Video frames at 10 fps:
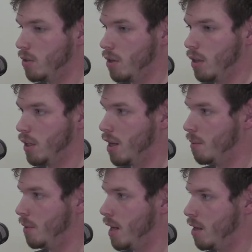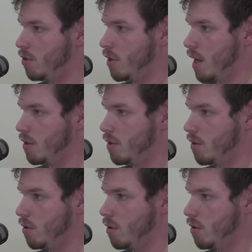So you can come down, chat
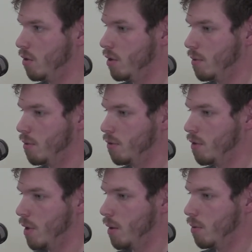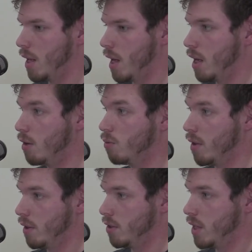to some of the people that help
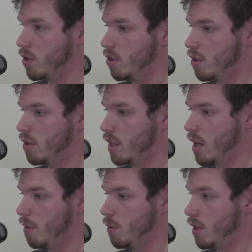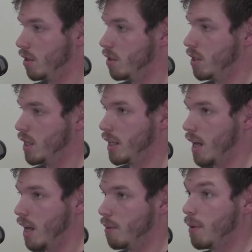run the sessions. You can see a
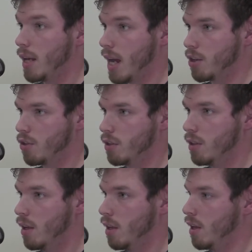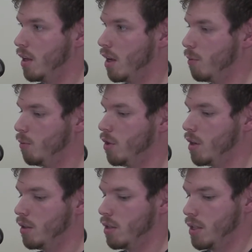game in action. You
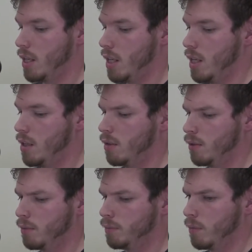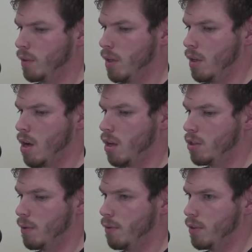can see
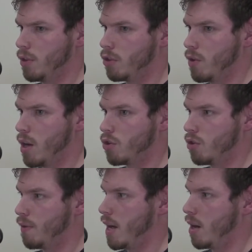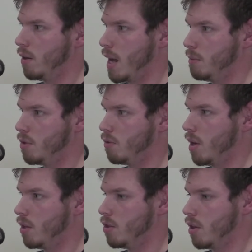some of the structure of how games are run.